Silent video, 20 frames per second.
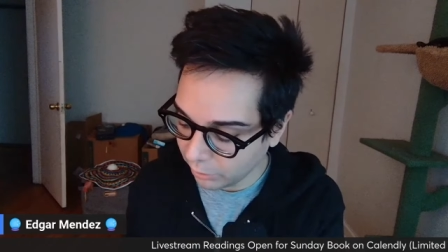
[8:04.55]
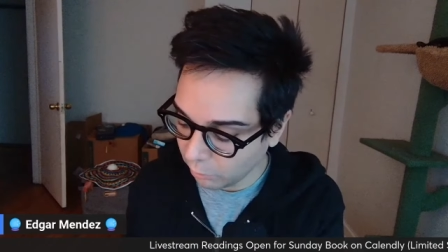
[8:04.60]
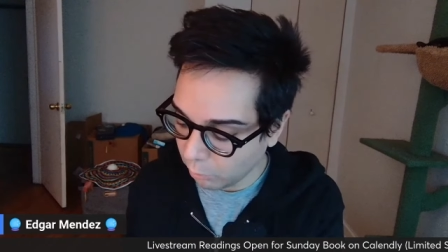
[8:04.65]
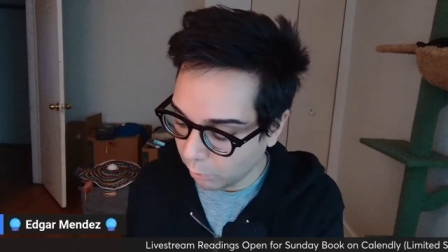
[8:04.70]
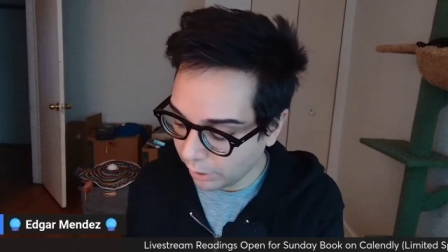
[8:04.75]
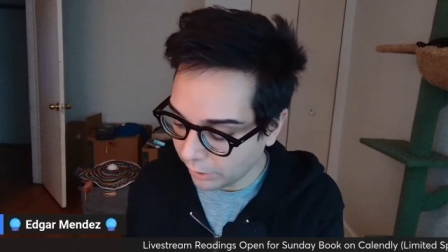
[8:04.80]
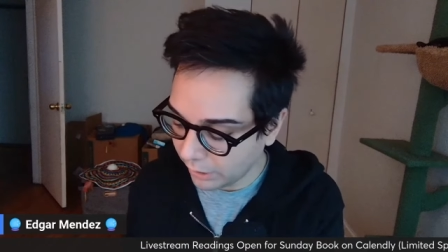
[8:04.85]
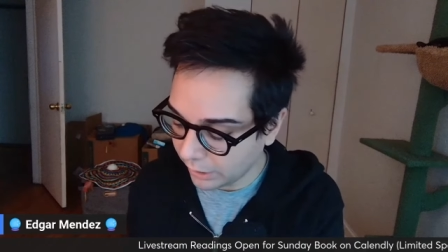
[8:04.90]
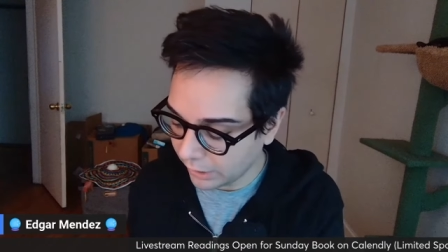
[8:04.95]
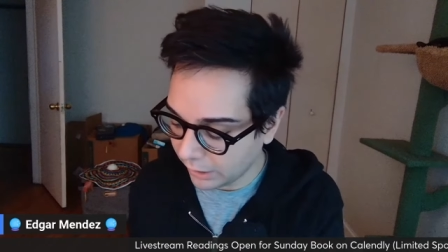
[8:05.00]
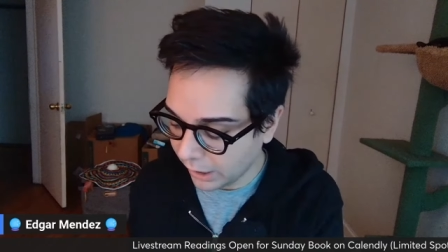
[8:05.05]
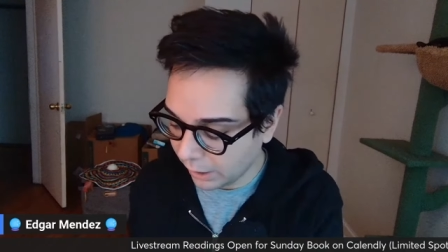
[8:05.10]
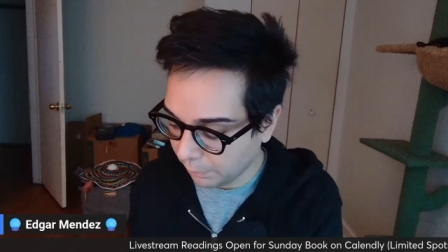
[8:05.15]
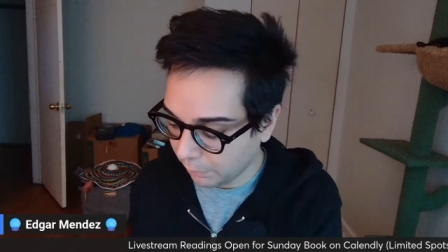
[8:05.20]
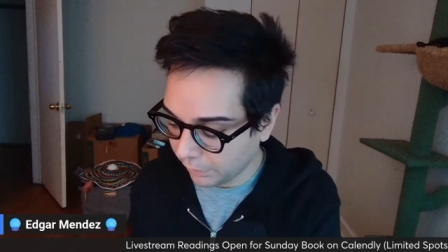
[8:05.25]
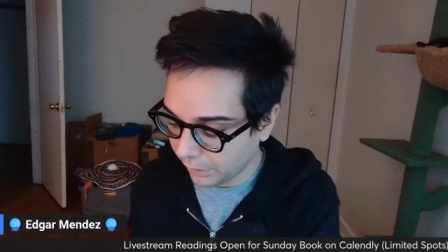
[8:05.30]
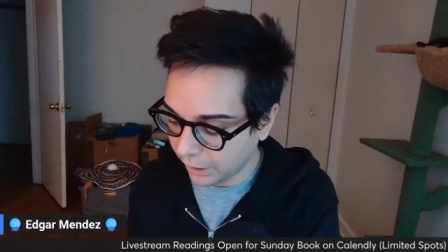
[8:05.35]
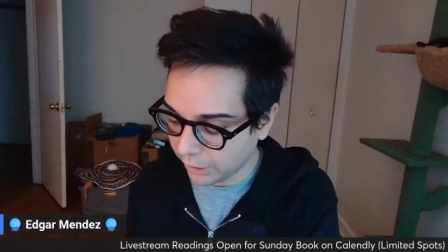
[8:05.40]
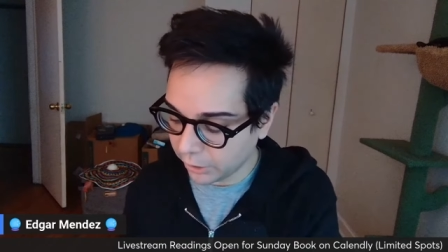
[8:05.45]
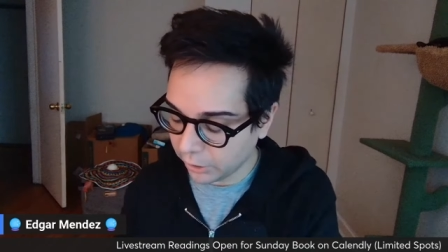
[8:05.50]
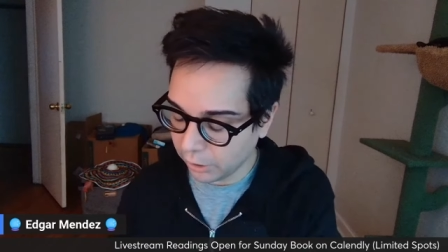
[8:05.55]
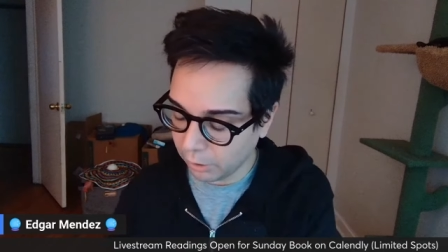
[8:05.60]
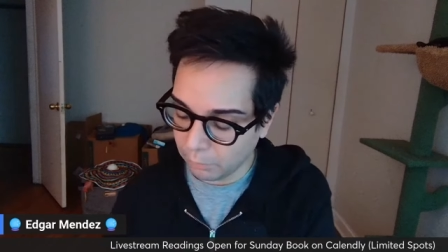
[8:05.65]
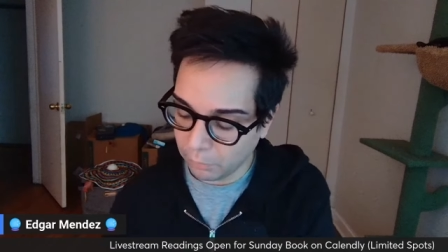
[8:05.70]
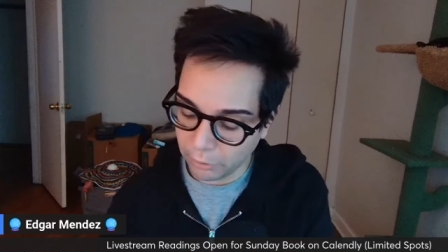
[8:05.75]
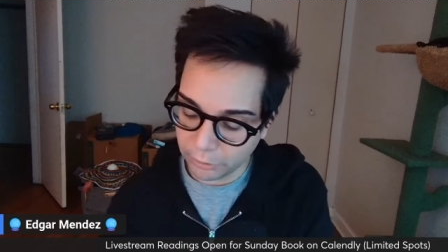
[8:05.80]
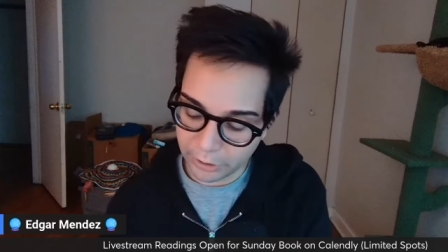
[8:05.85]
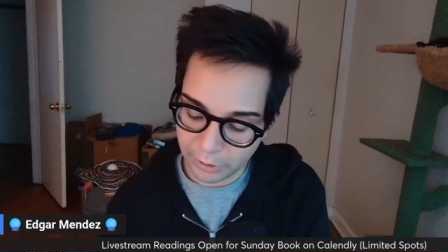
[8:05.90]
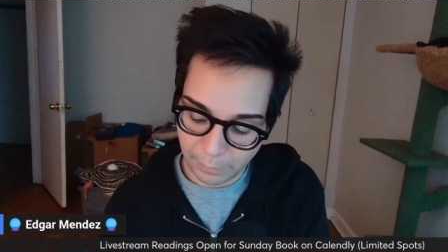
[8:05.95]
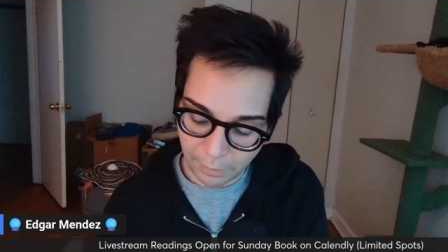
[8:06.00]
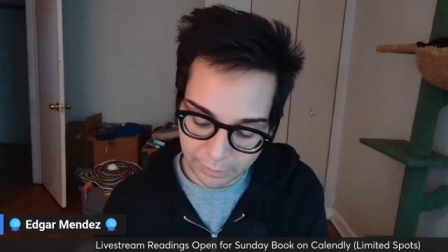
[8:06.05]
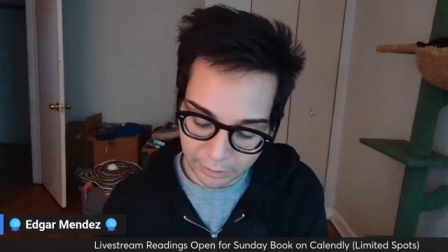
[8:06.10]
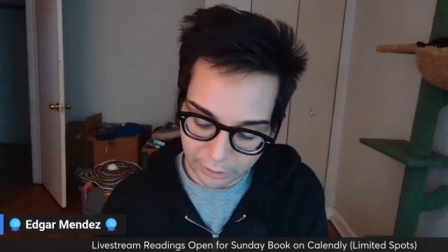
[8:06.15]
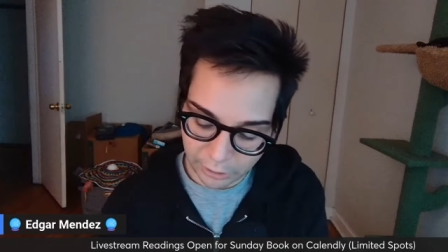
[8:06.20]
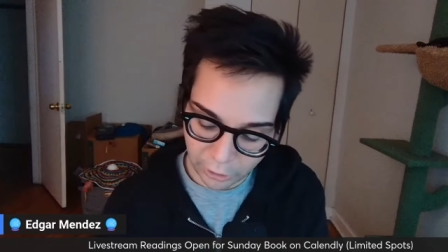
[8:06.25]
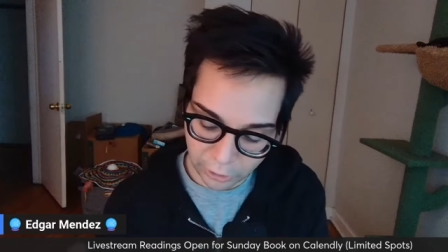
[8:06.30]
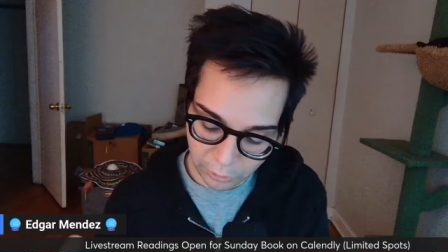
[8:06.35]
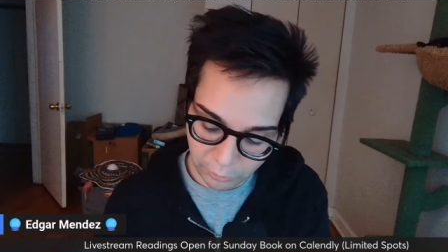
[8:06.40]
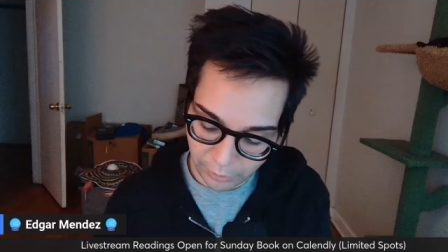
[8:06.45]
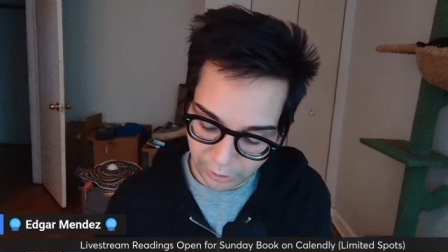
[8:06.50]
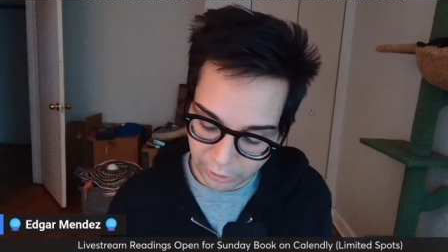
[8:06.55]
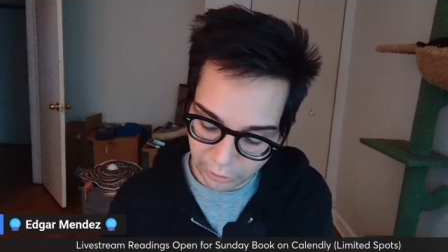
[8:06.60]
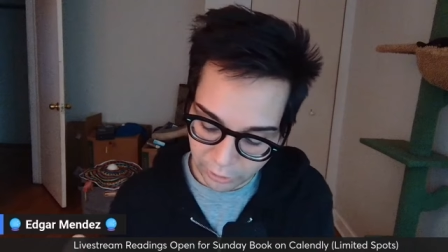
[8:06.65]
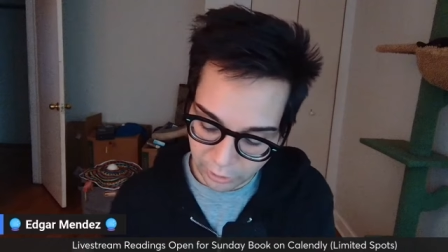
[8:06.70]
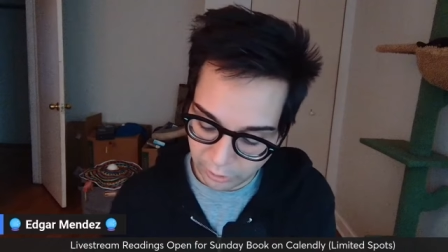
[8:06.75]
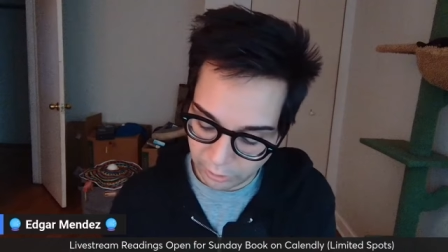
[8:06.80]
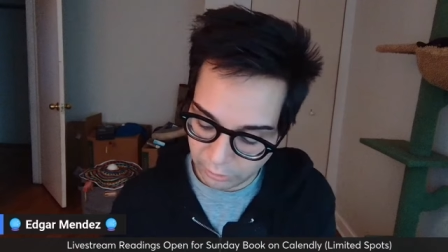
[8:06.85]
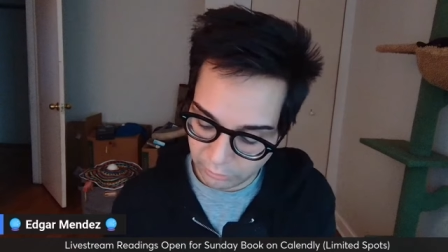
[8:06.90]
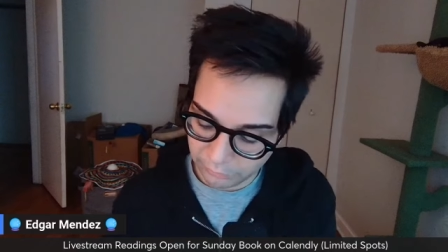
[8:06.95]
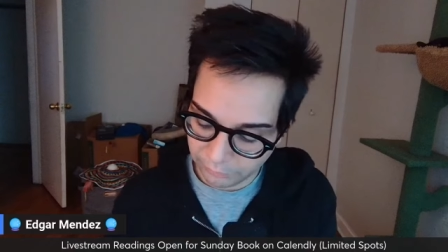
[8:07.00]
What does Libra need to know most about the situation?